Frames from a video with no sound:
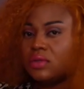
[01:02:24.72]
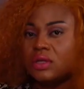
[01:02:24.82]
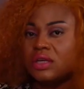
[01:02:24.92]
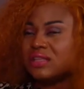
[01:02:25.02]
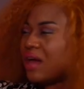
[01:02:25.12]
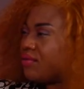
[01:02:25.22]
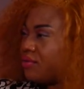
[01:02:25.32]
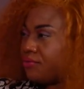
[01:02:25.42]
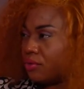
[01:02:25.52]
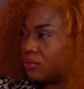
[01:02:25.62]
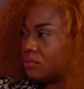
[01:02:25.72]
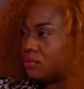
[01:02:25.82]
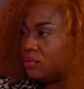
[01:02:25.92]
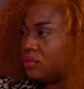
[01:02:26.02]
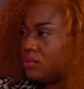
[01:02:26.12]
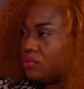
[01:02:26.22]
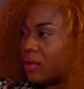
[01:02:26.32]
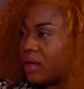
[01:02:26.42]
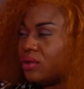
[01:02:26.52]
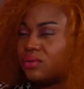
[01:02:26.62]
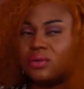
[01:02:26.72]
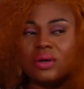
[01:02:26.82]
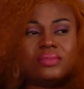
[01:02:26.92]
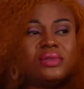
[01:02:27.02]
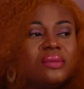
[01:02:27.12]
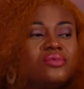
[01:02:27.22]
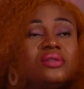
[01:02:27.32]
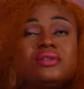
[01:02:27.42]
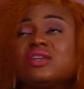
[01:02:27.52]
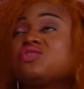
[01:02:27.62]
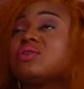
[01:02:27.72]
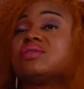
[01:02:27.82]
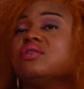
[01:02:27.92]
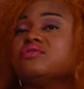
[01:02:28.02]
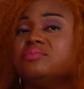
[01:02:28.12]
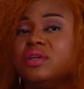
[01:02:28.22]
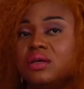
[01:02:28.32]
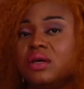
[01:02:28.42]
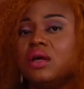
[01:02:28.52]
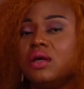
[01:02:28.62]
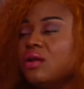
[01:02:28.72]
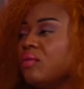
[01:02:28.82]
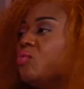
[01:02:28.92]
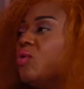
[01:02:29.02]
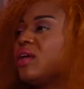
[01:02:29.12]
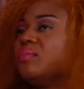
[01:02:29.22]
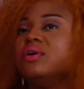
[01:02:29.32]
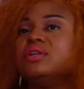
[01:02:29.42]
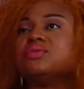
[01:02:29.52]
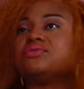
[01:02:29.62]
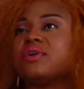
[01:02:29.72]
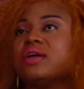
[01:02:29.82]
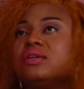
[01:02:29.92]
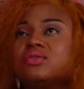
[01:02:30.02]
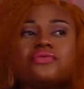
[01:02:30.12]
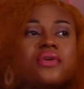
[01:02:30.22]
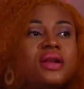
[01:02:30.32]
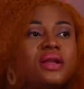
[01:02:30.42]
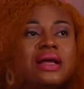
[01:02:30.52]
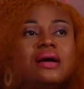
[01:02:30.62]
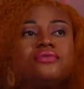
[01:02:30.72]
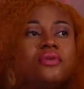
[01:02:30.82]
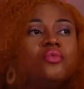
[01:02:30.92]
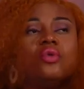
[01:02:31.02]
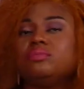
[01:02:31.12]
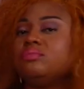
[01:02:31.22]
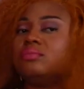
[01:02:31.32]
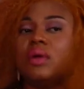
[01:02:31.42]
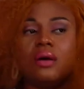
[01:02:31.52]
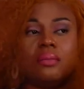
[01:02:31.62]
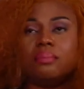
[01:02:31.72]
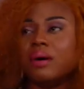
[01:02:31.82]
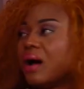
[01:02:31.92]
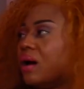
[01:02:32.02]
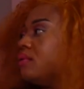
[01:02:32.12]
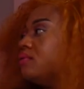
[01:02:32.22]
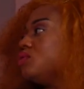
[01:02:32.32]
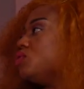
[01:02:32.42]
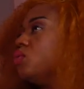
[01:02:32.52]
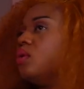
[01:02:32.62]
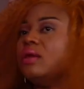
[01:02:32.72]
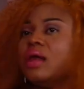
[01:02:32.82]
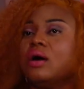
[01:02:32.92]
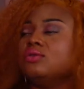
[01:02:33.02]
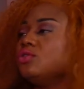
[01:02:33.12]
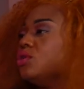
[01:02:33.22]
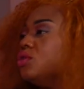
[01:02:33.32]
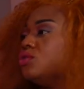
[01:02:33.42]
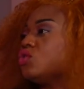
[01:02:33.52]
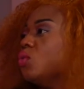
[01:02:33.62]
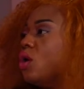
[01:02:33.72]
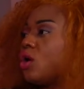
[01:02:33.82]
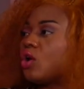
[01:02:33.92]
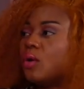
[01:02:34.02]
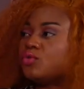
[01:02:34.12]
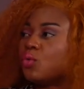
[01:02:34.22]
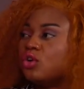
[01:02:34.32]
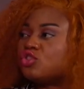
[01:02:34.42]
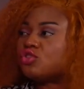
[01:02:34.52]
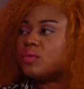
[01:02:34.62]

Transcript: he's having fun, right? They'll tell you, I'm, am trying to take stress off me. You know, I've been working Monday to Friday. So Friday, they are from one bar to one but lounge, I have seen, to I one club, seen, to one strip